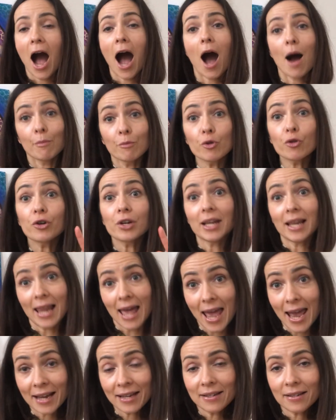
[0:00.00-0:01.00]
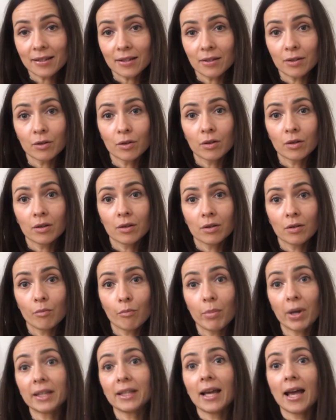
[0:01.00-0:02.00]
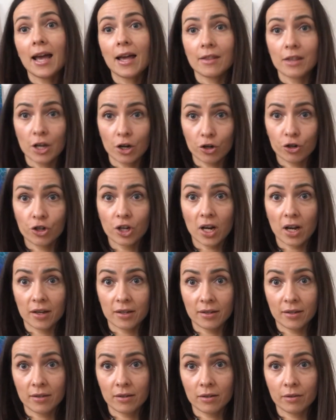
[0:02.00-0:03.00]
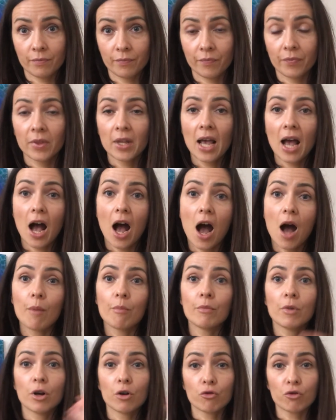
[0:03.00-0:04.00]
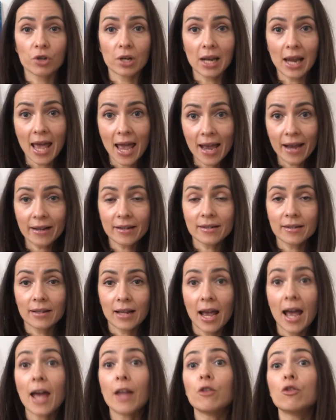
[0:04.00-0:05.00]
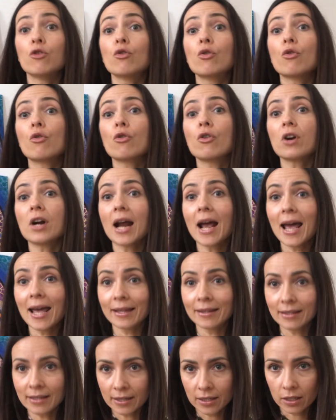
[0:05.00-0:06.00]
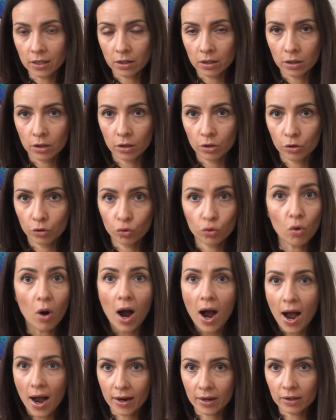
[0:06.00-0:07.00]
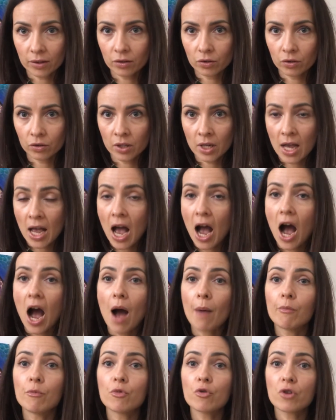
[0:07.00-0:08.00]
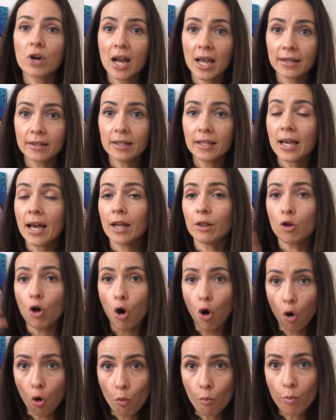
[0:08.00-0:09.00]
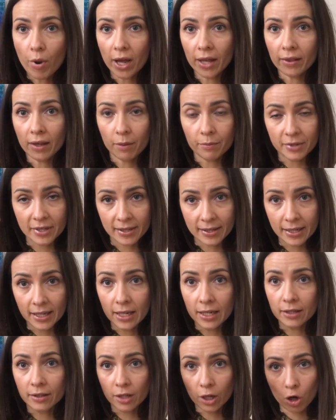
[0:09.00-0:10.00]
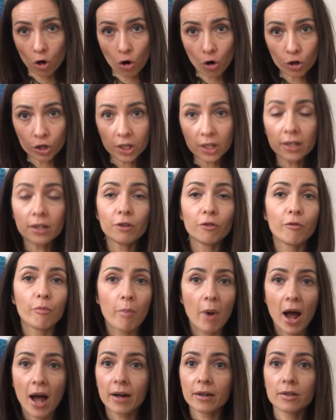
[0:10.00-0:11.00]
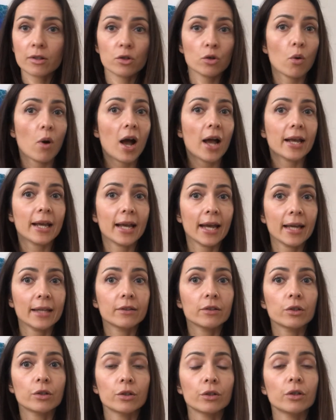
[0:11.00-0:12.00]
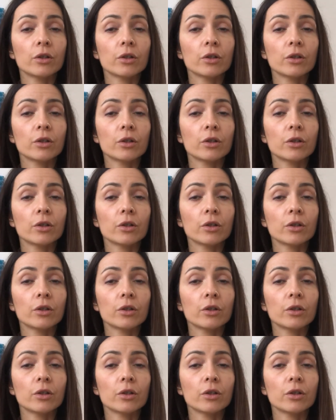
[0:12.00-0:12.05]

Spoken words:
I'm relaxed but energized. I'm relaxed and ready to act. I'm ready and open. I'm still in the cognitive part, so I can,